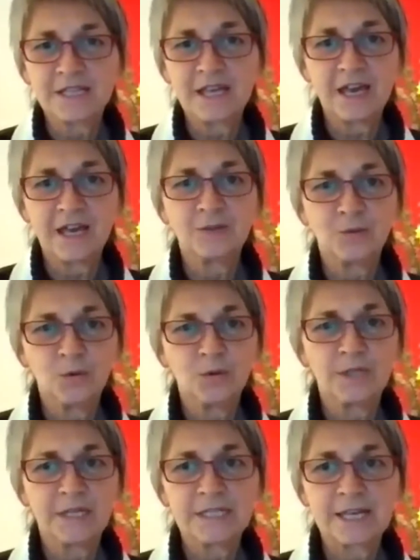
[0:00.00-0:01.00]
is there
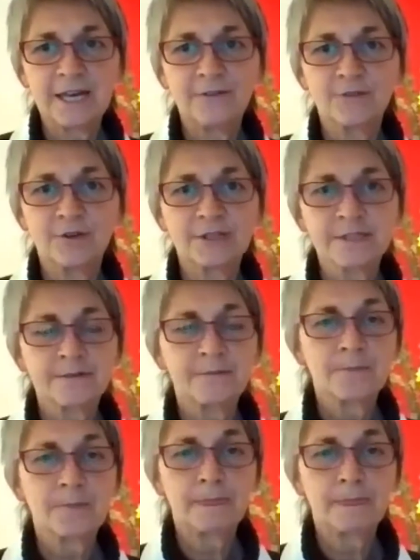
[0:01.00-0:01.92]
for us.